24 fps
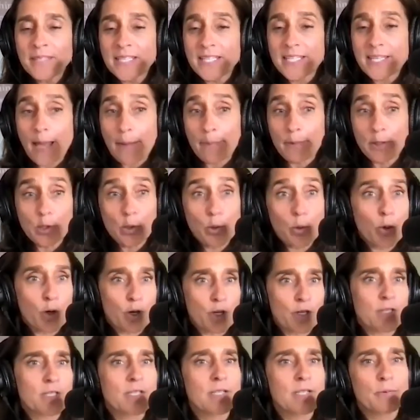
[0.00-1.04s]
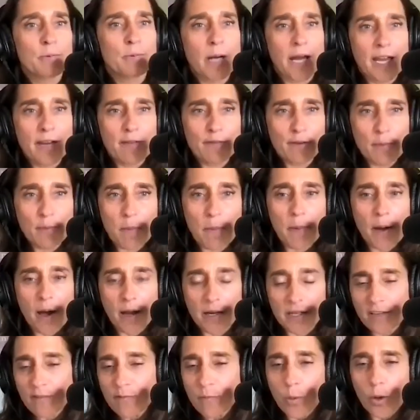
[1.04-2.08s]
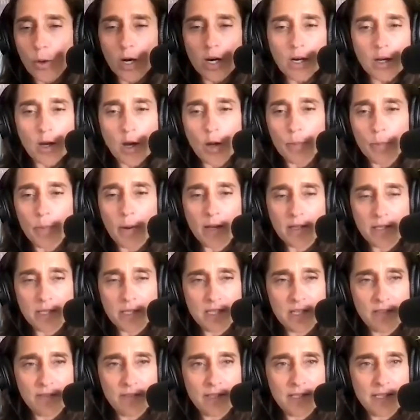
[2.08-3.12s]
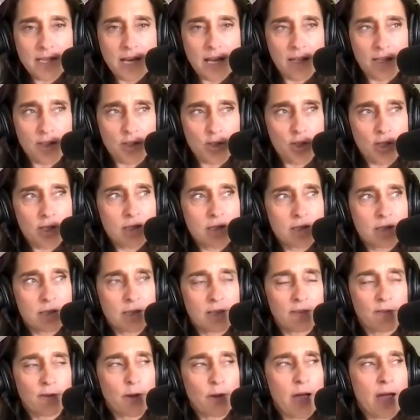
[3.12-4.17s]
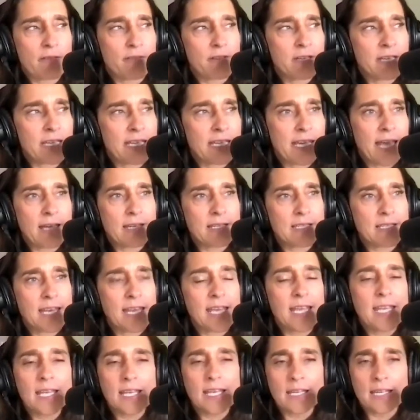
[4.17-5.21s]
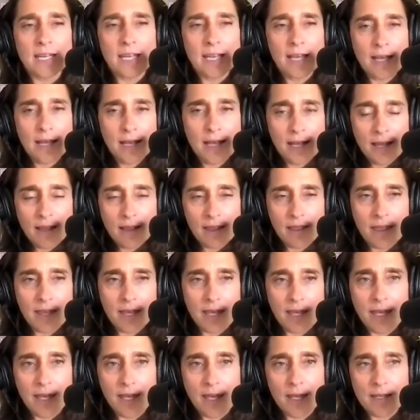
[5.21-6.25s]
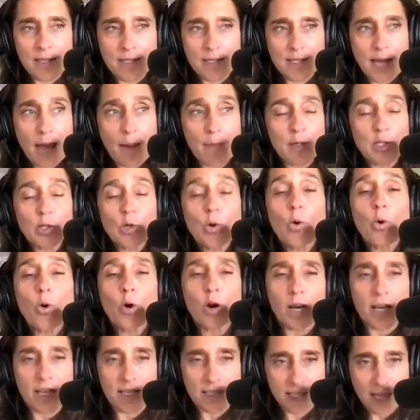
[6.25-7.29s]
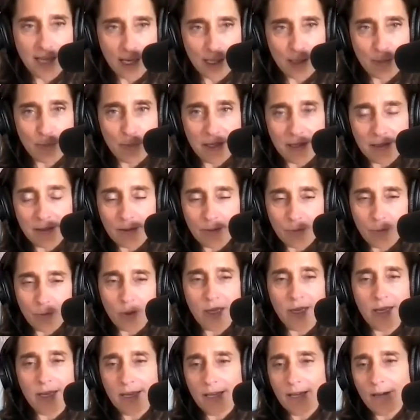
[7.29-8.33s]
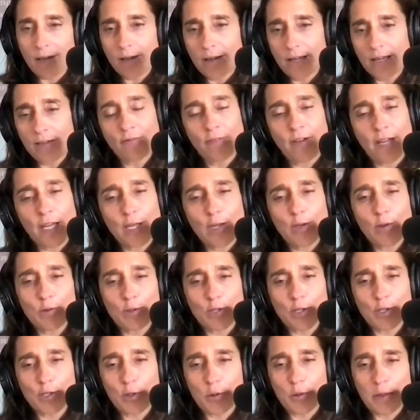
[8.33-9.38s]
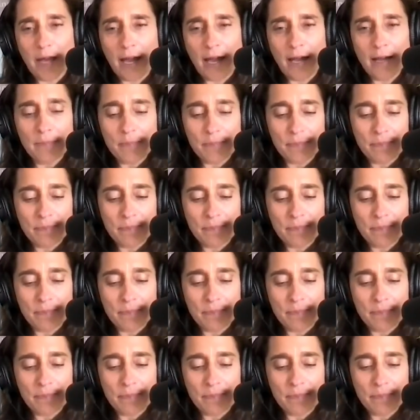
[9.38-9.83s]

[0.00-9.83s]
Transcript: saboteurs, right? From body of work called Positive Intelligence. If you haven't yet taken the saboteur assessment, we invite you to do that.